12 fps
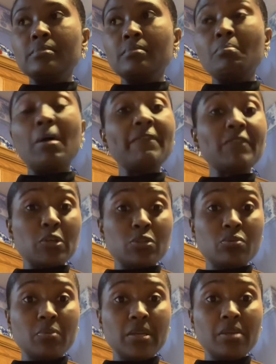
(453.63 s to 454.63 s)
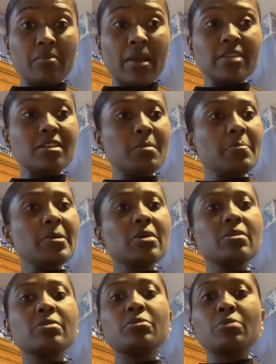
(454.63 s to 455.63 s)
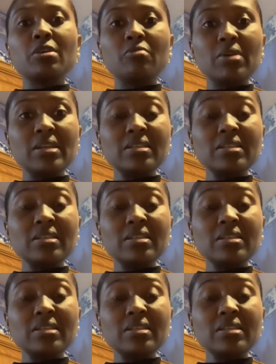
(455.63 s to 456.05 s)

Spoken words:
my first week, right? So I'm going to be on it 3 weeks,